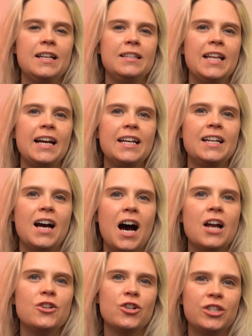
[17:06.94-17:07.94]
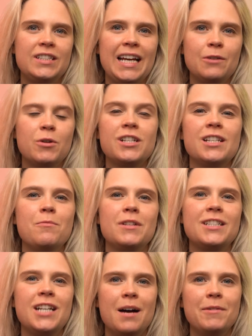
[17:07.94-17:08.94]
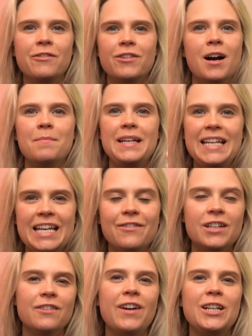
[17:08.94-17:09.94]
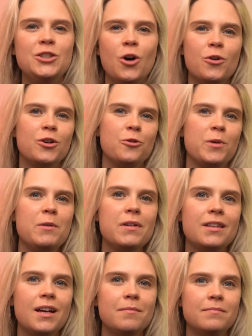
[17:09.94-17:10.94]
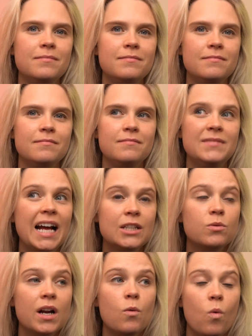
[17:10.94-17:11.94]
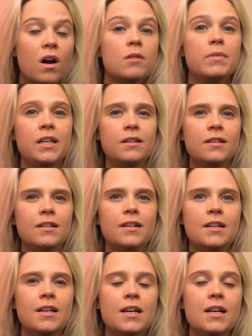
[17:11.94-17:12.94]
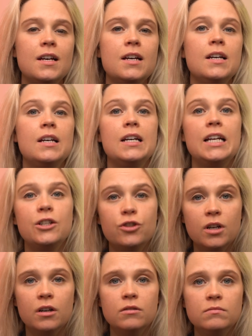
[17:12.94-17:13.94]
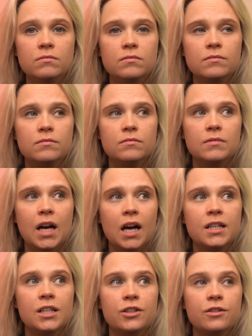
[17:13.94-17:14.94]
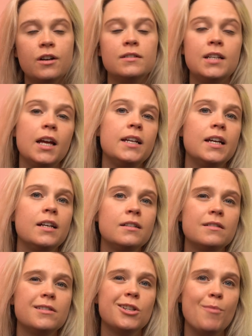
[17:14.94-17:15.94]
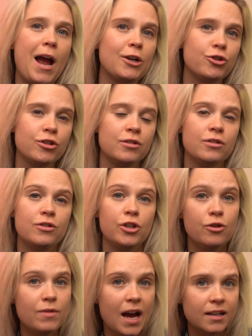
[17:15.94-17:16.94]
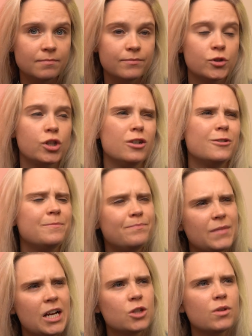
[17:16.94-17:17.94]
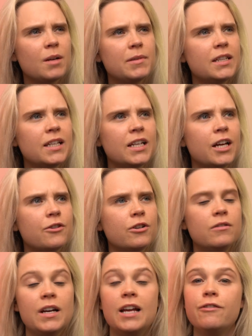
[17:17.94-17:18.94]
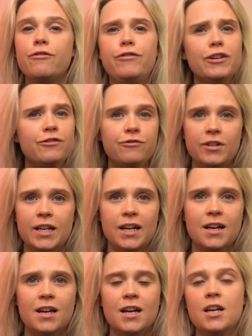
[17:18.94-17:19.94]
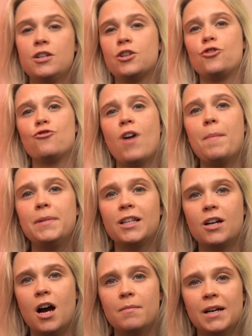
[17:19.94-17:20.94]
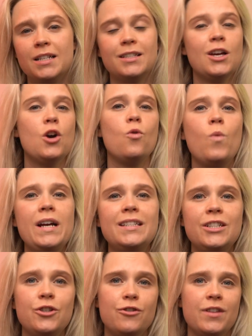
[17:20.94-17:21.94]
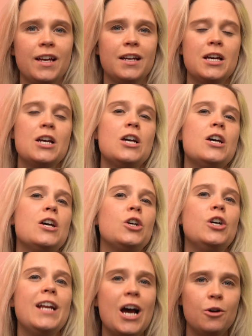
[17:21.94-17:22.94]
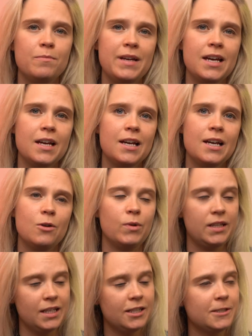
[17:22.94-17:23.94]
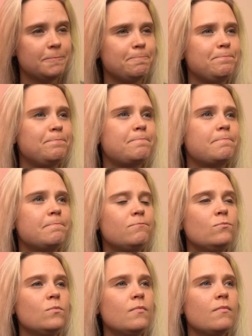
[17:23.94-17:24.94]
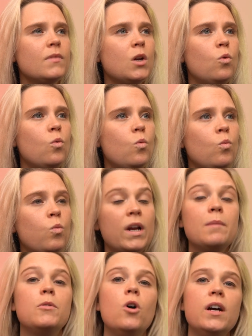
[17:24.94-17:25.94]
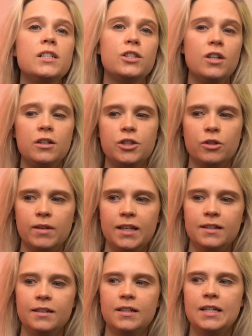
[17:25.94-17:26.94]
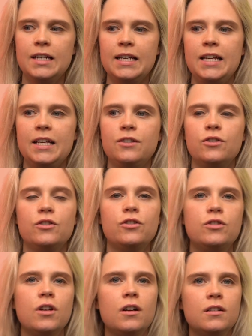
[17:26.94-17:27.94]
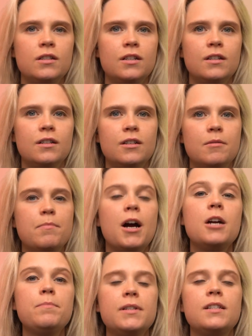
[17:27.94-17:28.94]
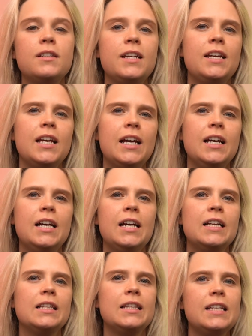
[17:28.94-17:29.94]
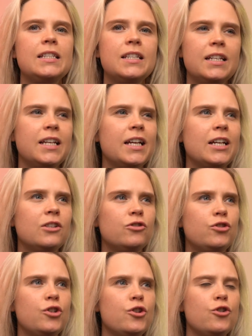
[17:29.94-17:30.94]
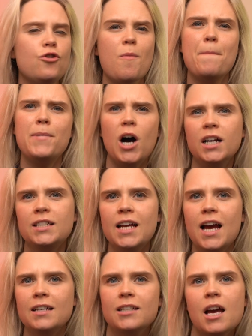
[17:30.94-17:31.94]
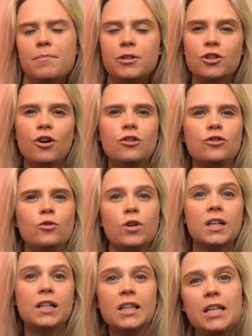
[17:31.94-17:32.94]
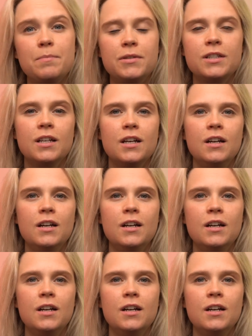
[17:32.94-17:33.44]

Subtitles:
that can understand where someone's coming from, even if I don't agree with them. That's what I want to be. And so I need to start taking some actions to do that. So here's what I've been thinking through, and feel free to drop in the comments ways that you think could help me with this. What I'm going to start doing is start purposely listening to podcast episodes or clips